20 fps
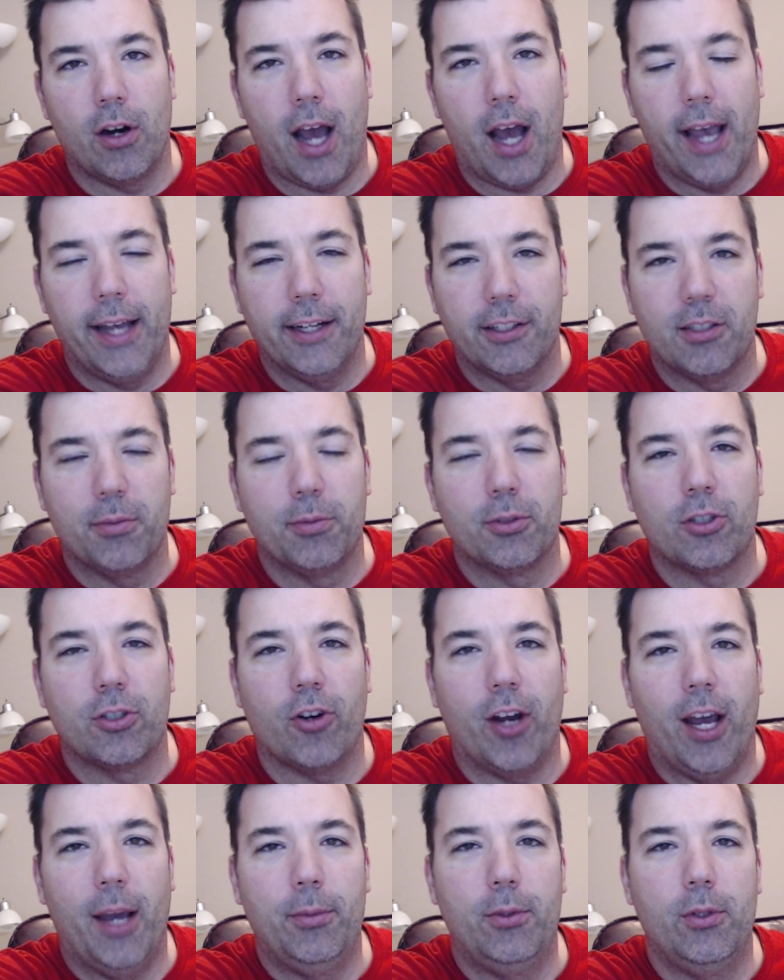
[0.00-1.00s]
I had
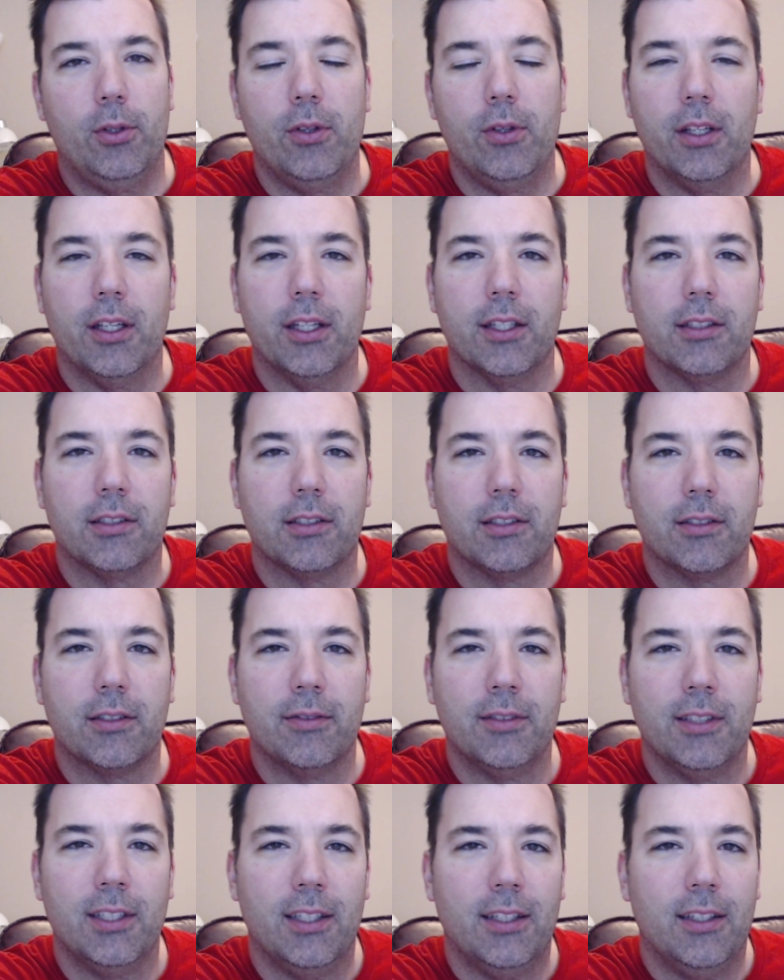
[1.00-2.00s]
subscribed to this
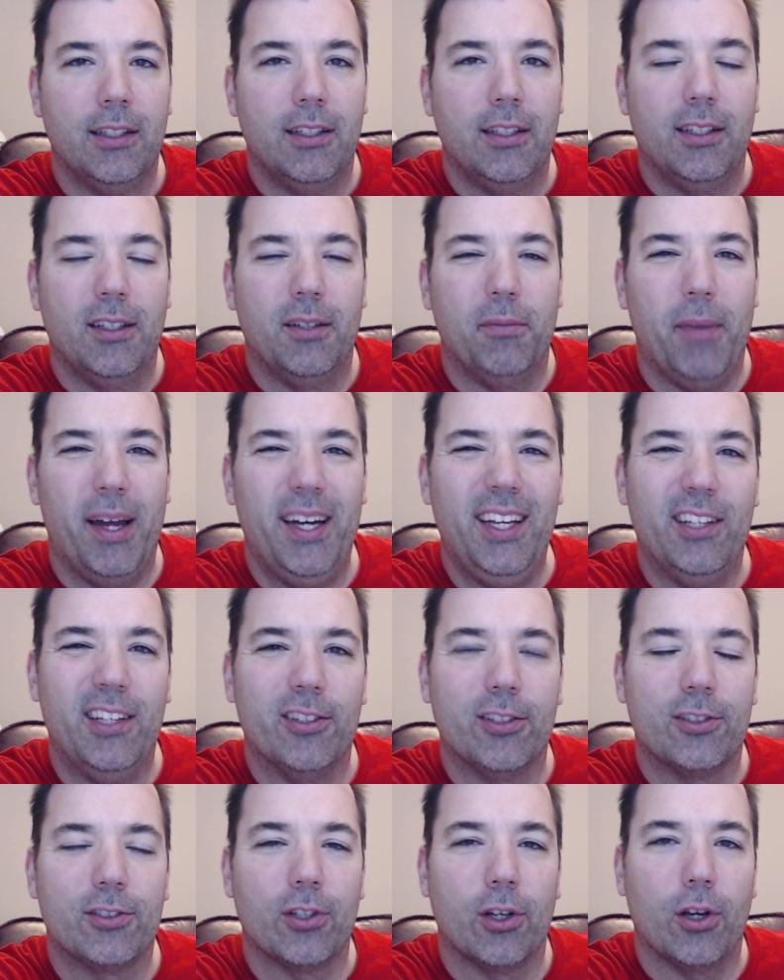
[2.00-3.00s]
many
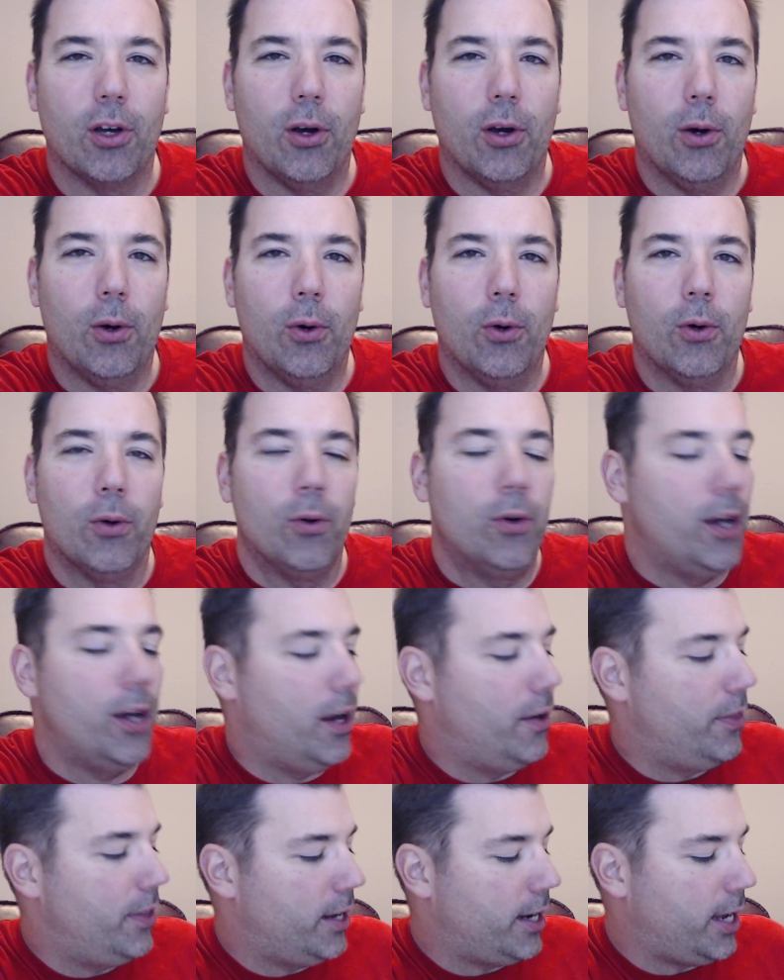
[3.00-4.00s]
years ago,
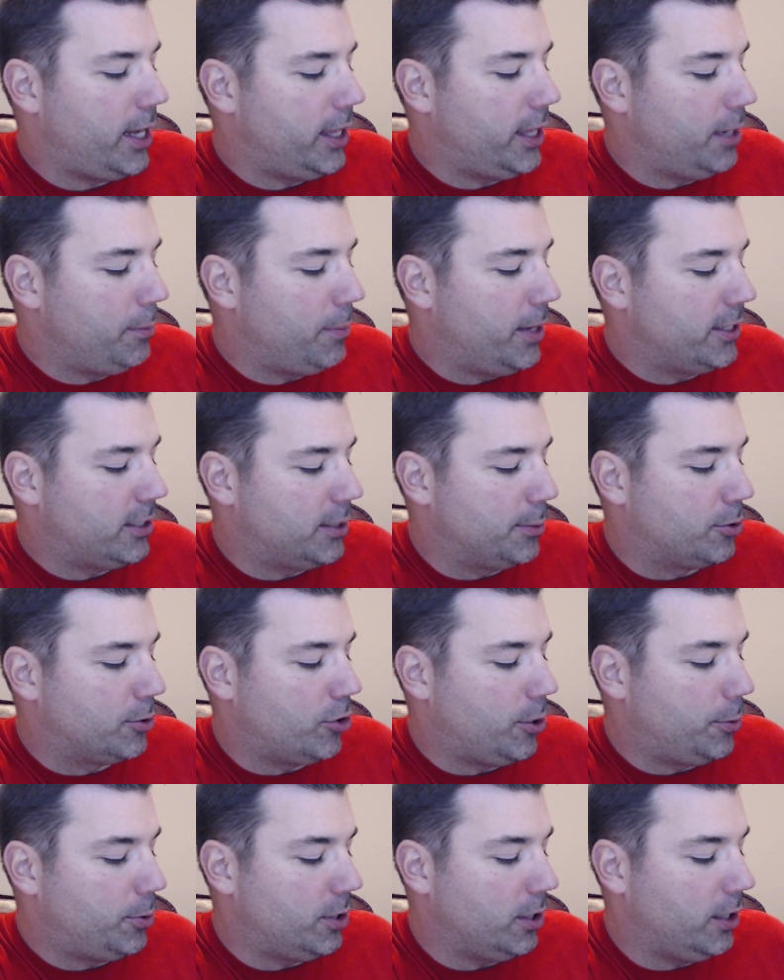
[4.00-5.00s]
and then I let my
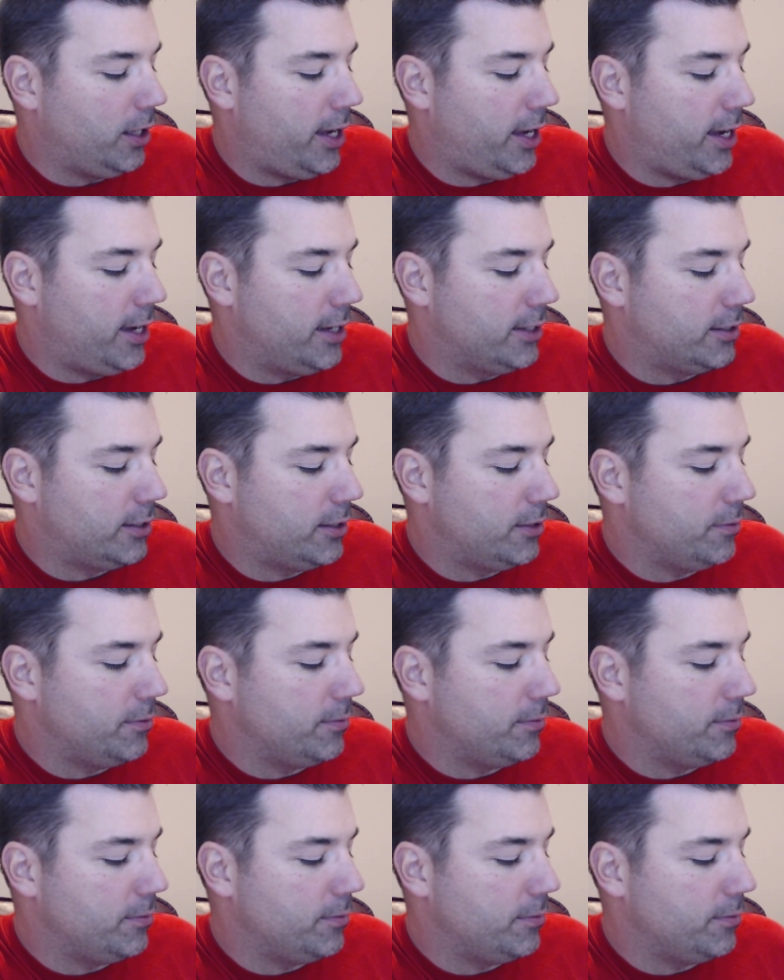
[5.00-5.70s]
subscription lapse.